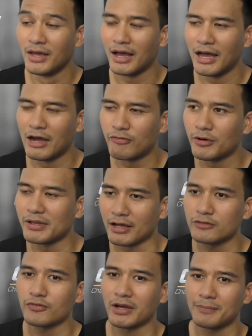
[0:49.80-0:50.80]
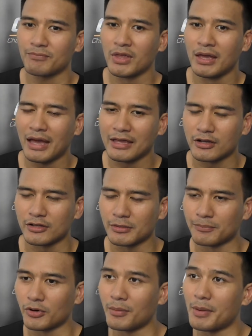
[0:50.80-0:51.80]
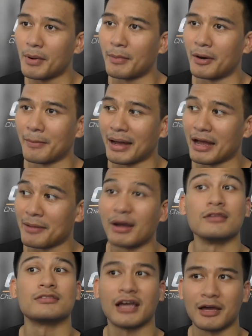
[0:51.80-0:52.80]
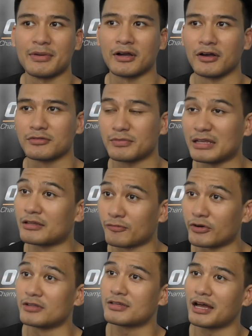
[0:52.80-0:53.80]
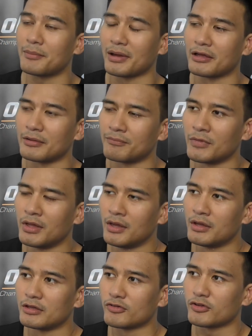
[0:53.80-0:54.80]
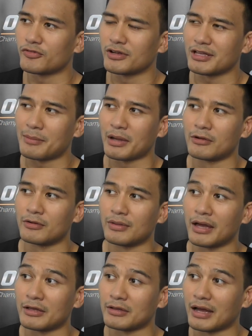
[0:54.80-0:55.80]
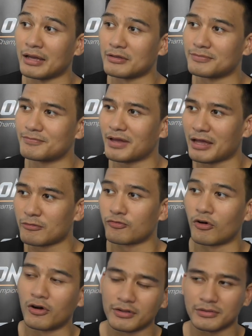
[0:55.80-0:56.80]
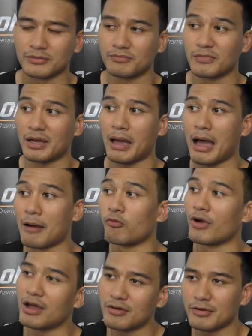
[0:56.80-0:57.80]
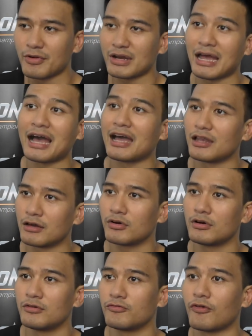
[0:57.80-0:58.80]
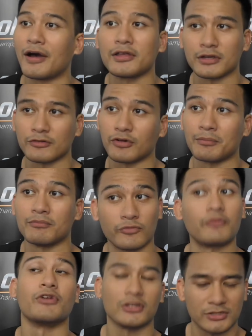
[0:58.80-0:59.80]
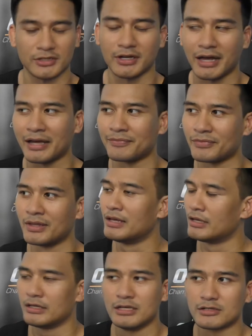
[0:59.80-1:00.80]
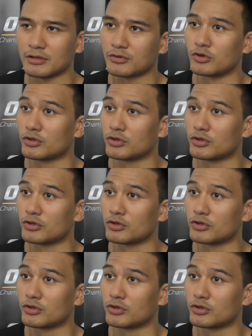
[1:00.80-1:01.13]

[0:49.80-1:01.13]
Uh, for the last fight, I got some problem about my, my style because it's the first time I, it was the first time I, I, I, I fought a very, very high level fighter from, from Russia. And he's a good